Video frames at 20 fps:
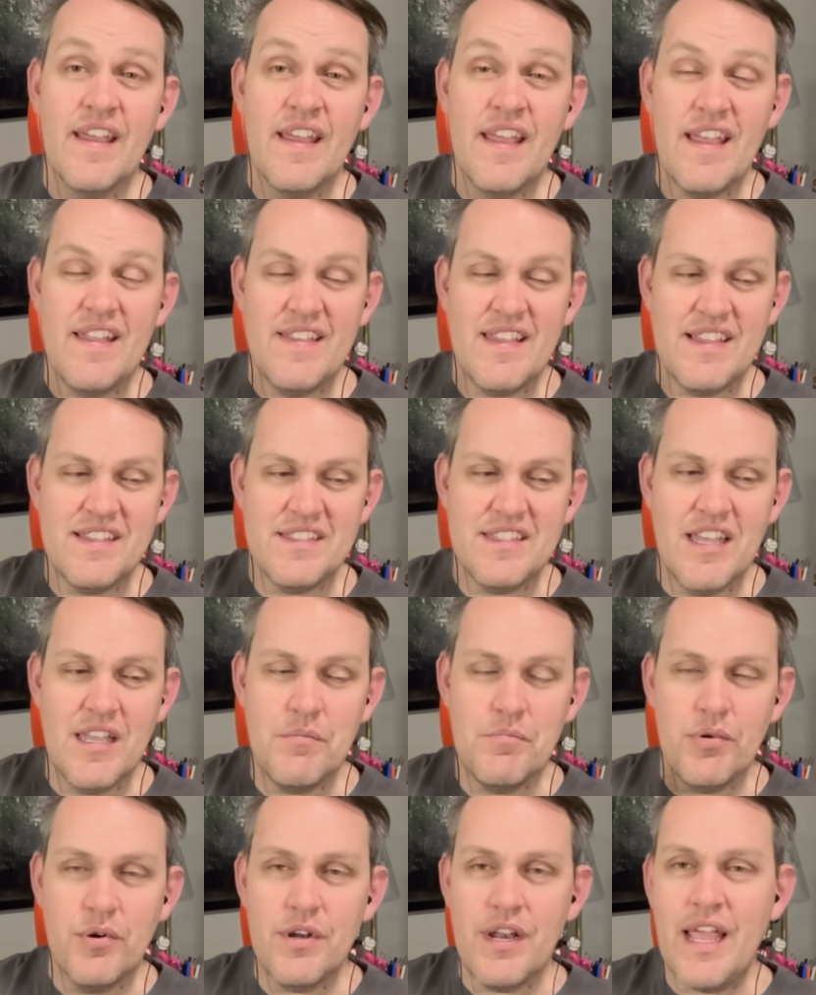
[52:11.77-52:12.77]
and they
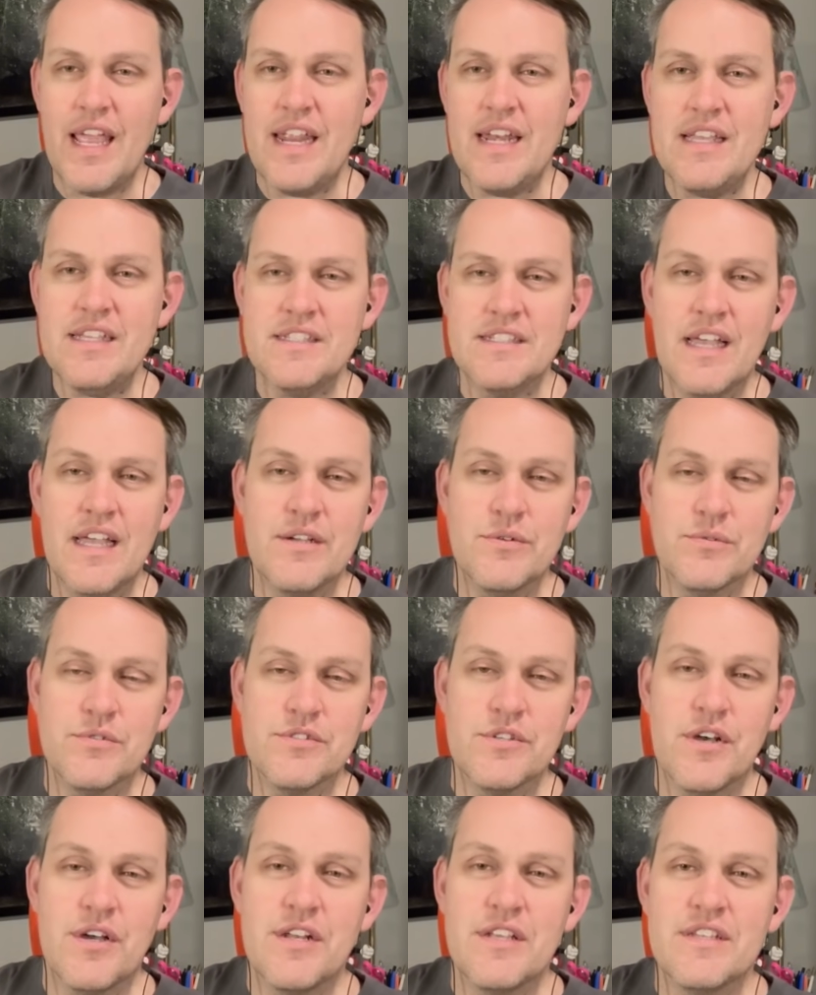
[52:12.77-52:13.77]
said put 80 cycles
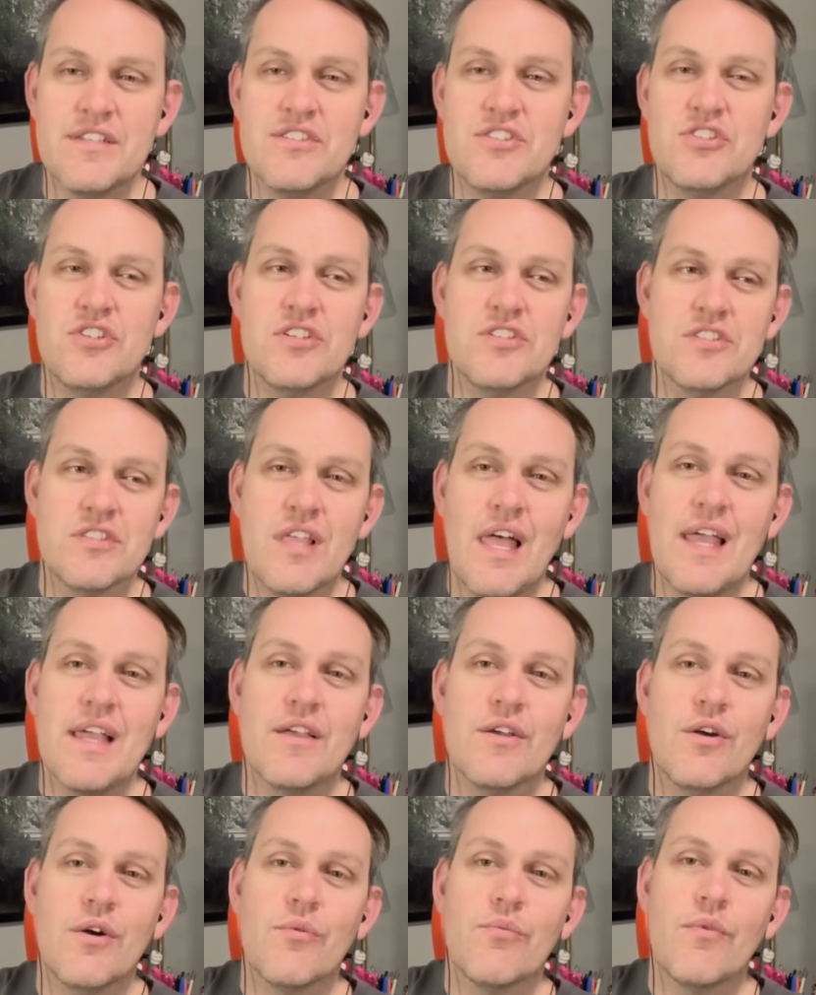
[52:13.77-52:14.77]
on it just
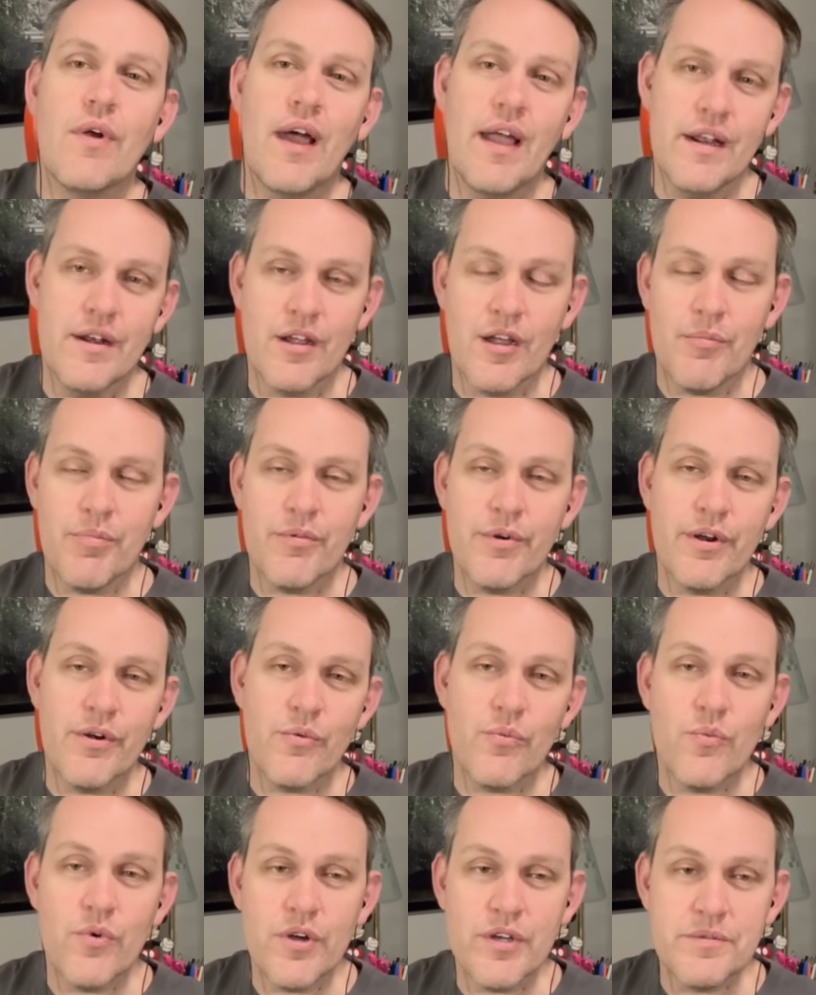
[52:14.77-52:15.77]
like a ride operator
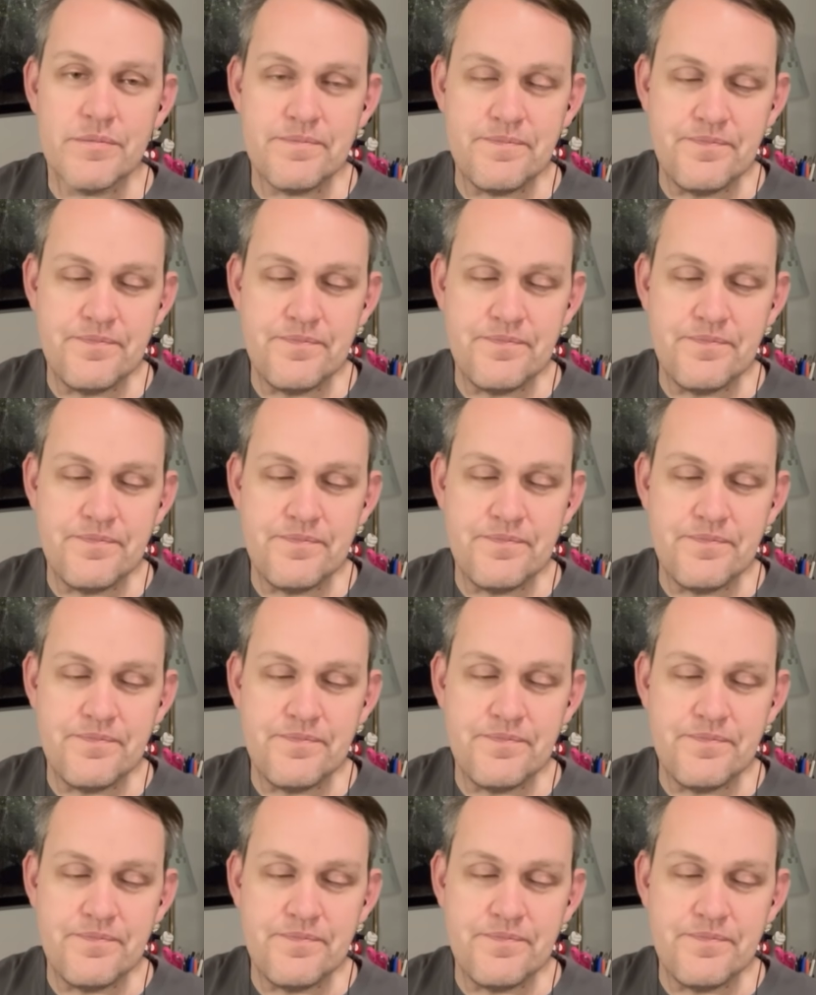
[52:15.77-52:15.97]
would.